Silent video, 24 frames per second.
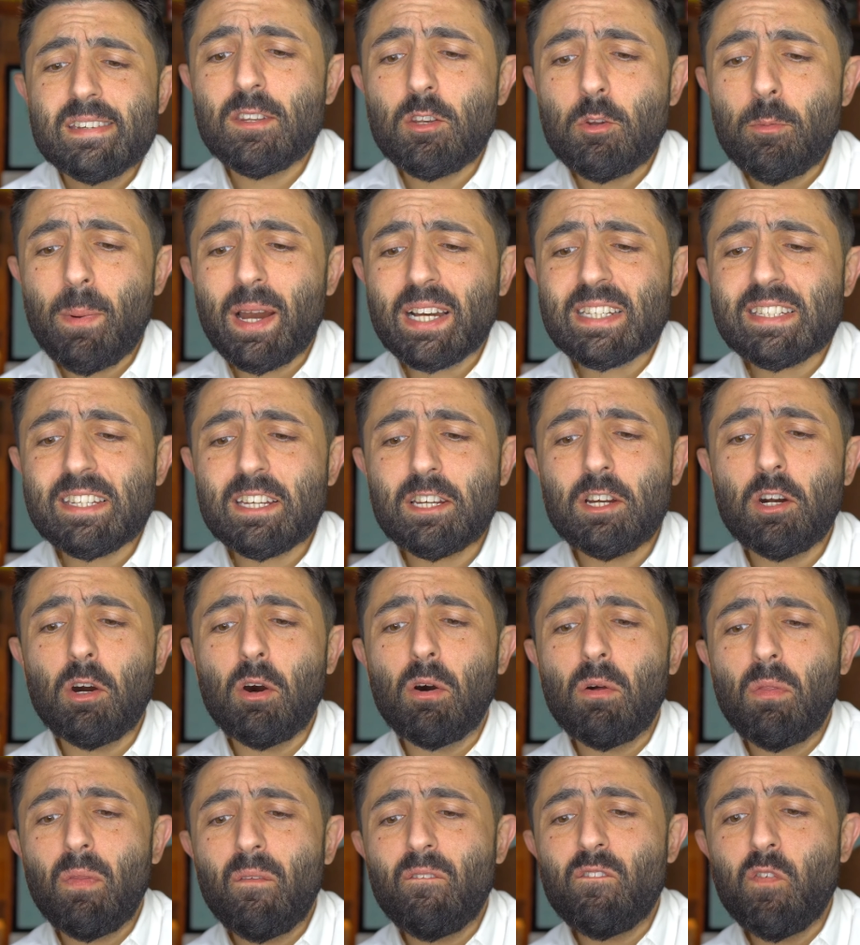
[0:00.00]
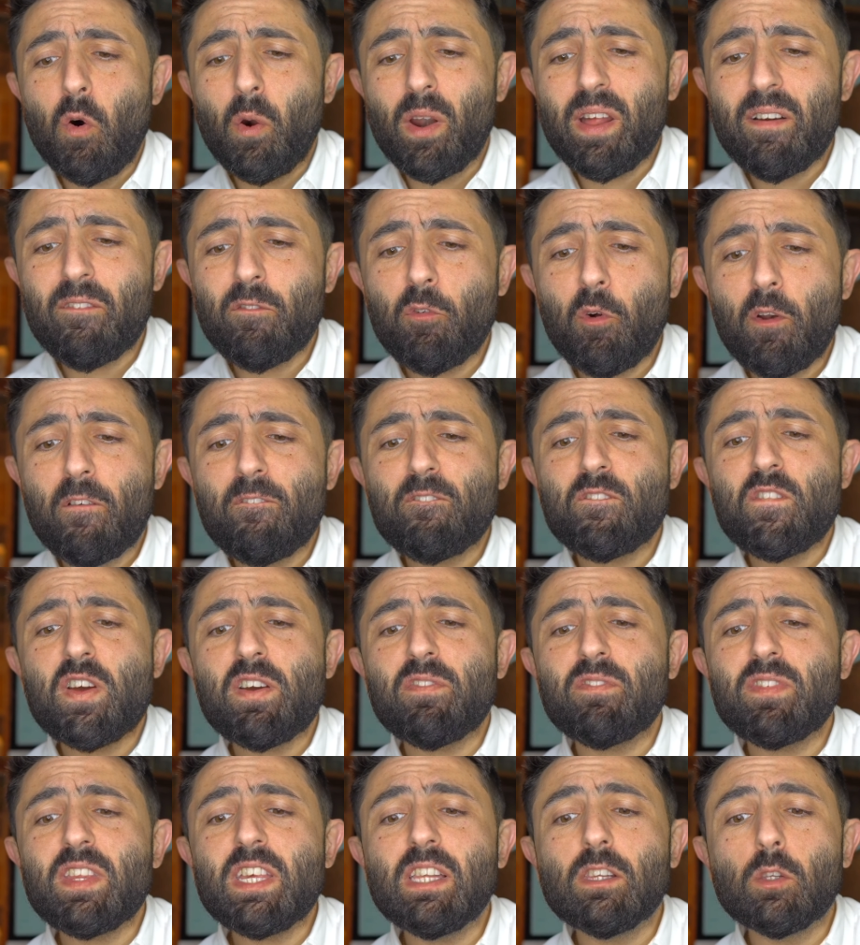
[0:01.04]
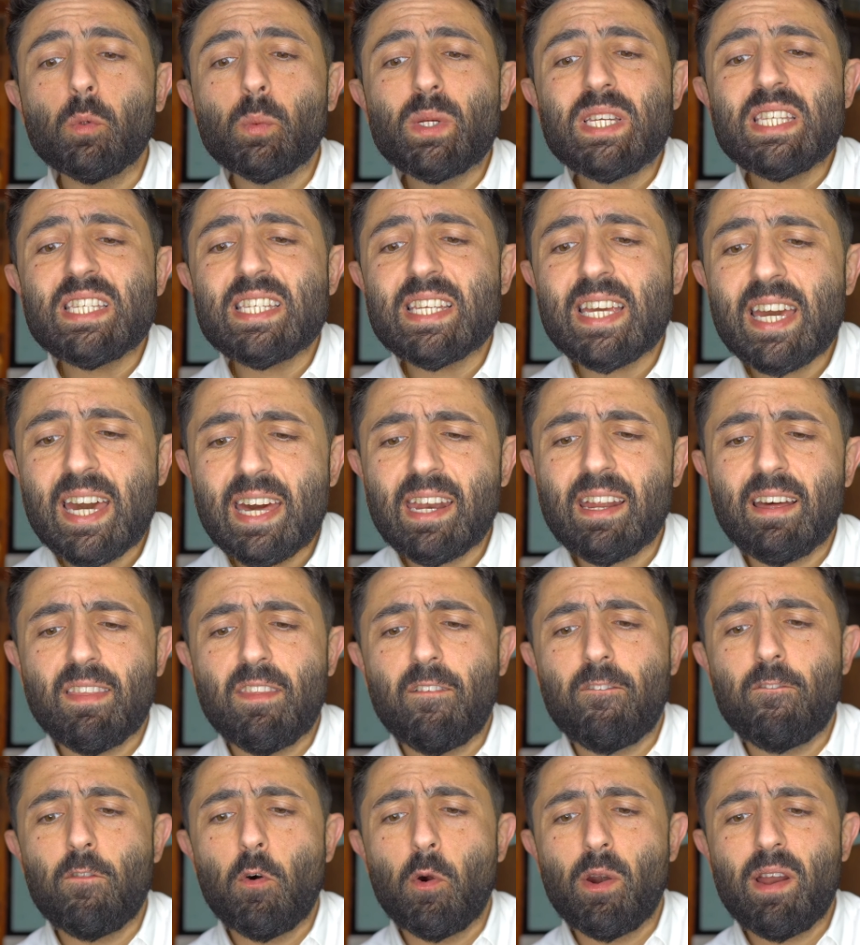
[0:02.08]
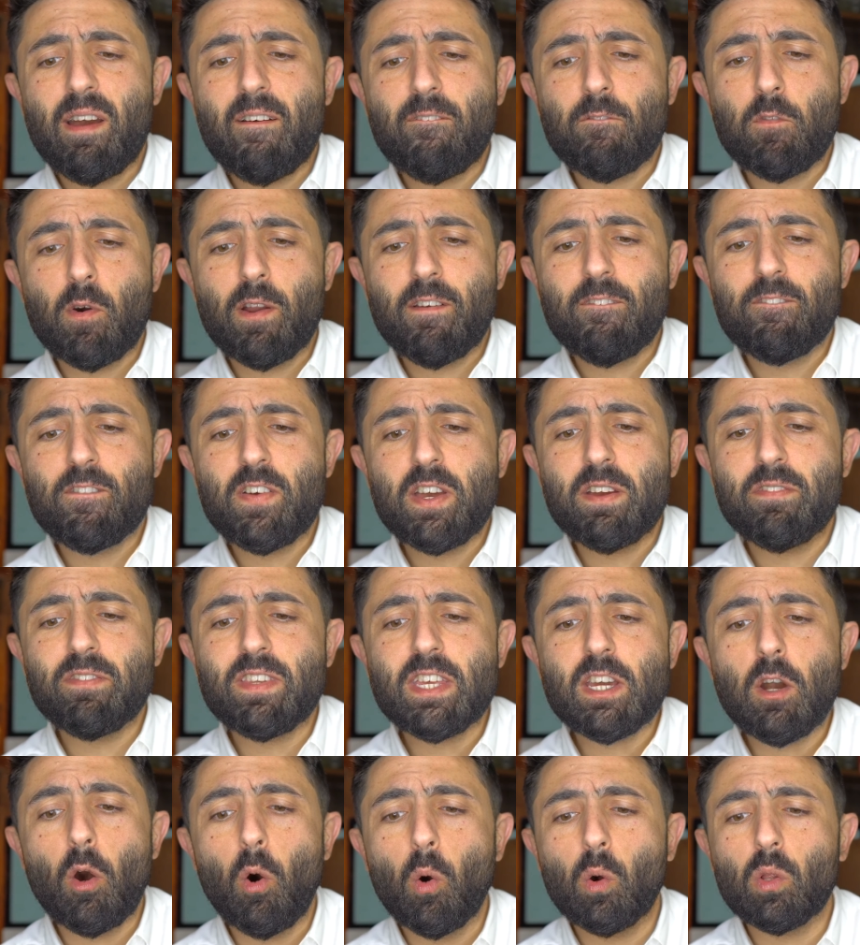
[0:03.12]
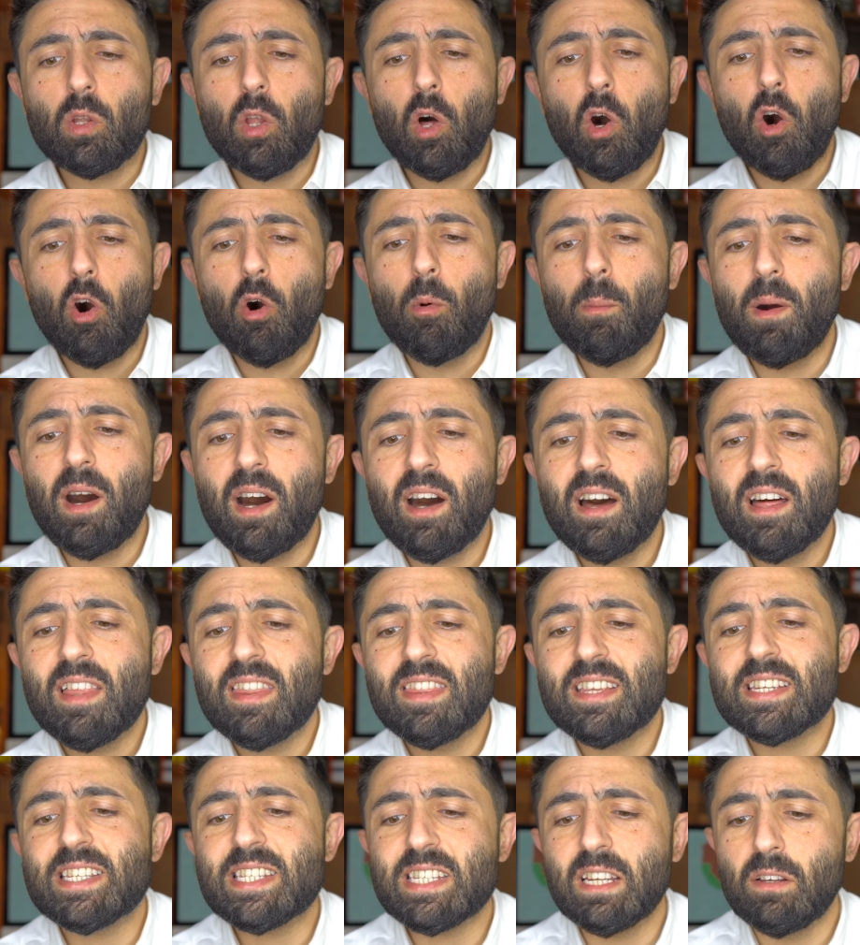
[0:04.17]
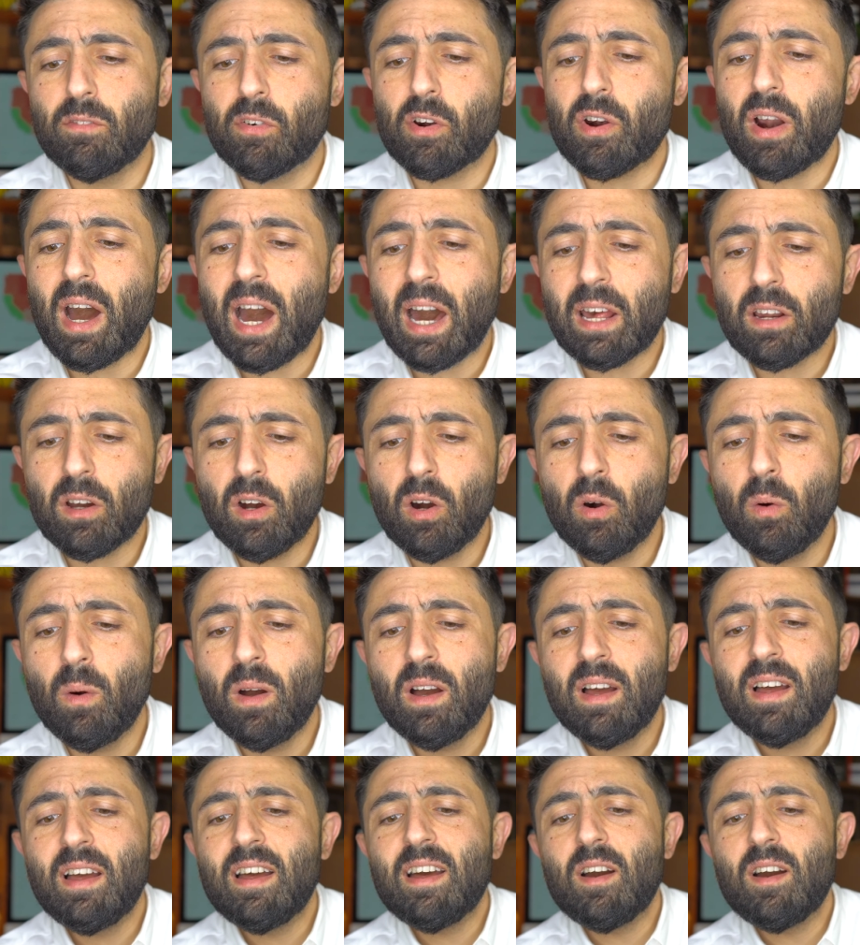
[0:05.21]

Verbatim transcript: New Mexico, the Ford F 150, Louisiana, the Ford F 150, Oklahoma, the Silverado,